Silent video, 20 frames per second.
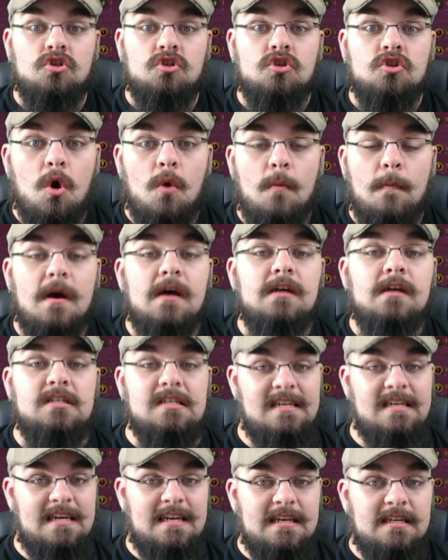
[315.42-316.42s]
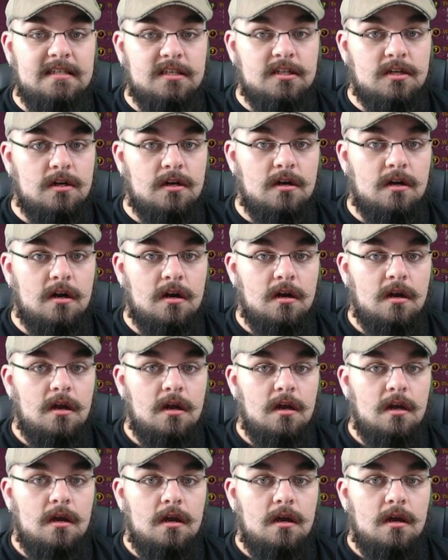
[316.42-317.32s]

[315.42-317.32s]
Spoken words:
so much easier